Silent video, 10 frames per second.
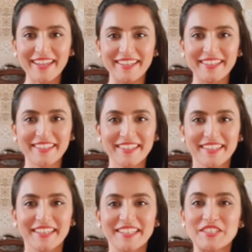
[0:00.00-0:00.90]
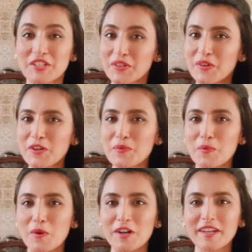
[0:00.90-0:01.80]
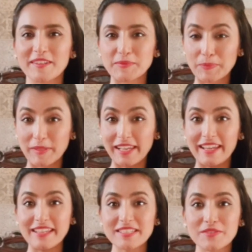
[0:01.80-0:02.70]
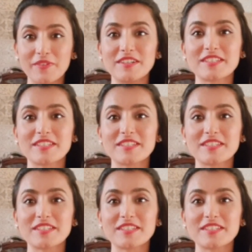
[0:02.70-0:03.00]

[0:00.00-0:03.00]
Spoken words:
Hi, do you want to work at a place